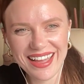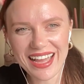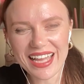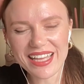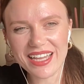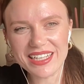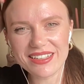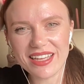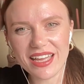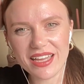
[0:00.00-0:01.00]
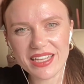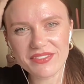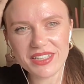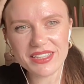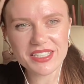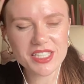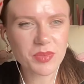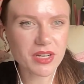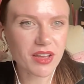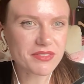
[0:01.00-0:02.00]
I kind of like this
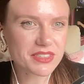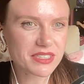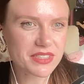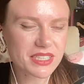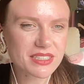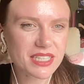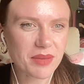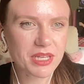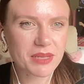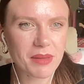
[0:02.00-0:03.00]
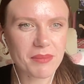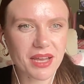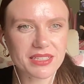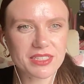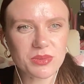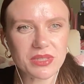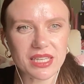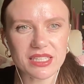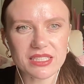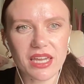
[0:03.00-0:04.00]
spin-off TV that's happening in my mind, where
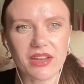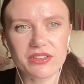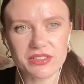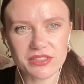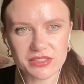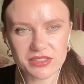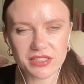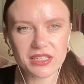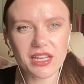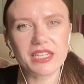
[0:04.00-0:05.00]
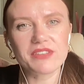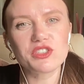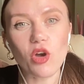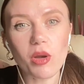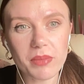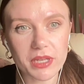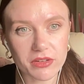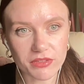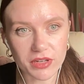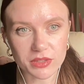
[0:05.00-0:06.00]
like these characters kind of show up at your
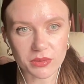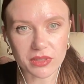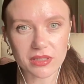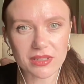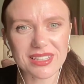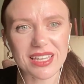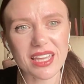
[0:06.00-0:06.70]
front door and like,